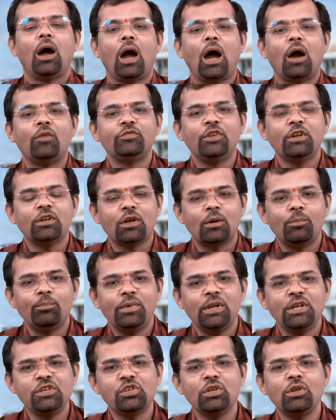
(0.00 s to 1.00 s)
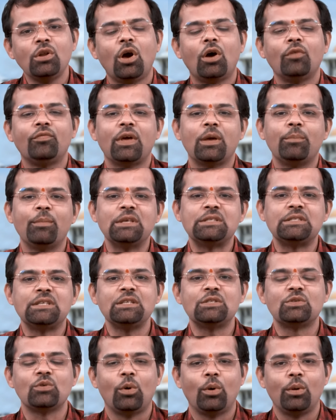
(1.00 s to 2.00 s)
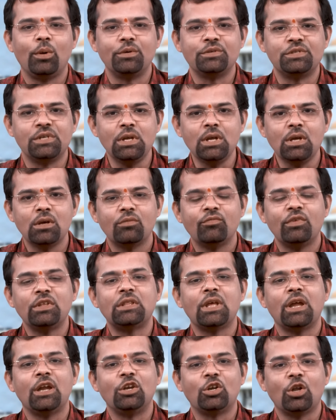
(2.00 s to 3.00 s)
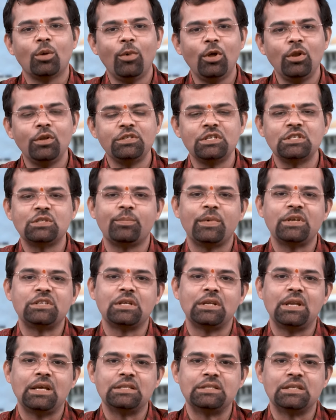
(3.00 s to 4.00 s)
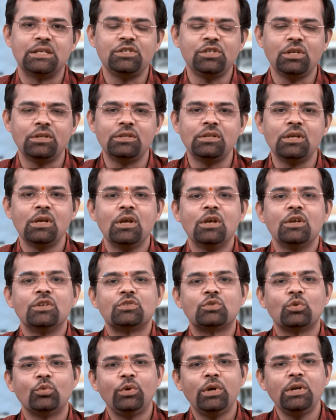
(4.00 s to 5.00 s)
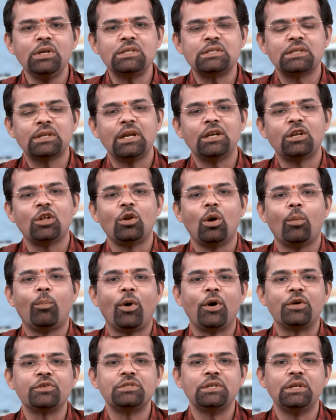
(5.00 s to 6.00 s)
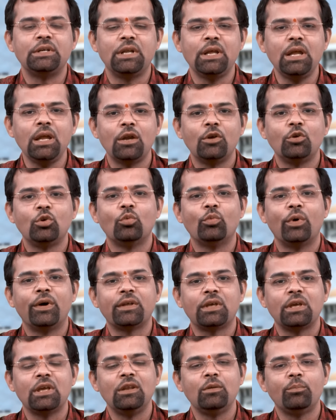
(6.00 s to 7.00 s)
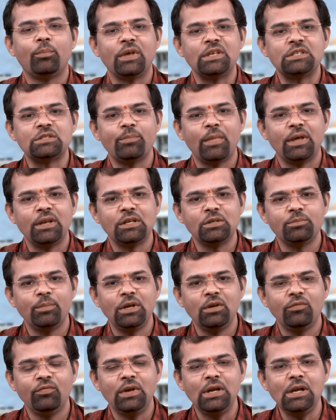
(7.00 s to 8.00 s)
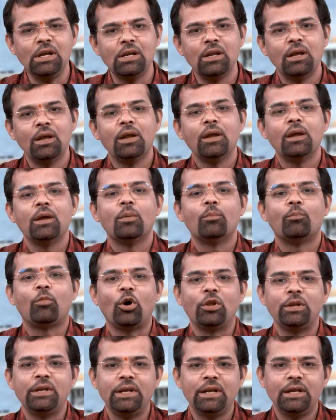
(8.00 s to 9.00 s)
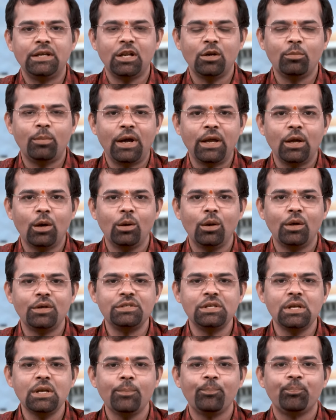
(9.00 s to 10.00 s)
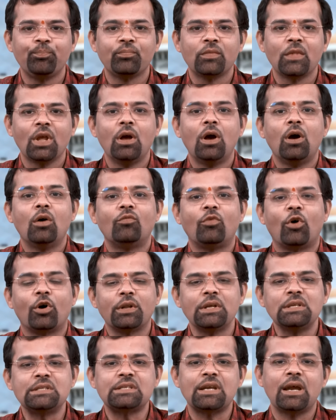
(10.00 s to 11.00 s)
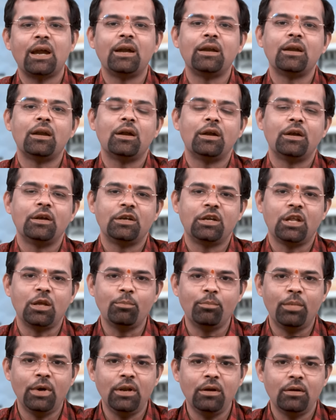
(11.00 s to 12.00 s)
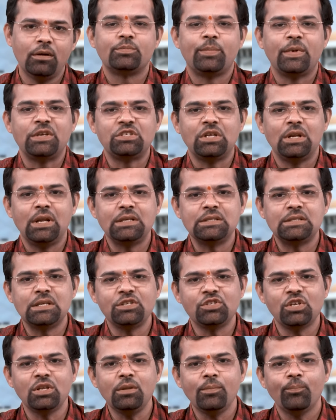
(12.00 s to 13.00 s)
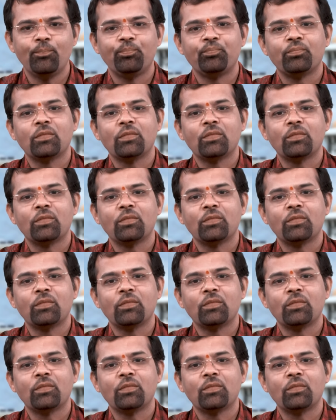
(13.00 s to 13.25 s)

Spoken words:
After completion of MSc Zoology with entomology specialization, students get an opportunity to work in pest management field, pollinator biology, forest and timber specialization,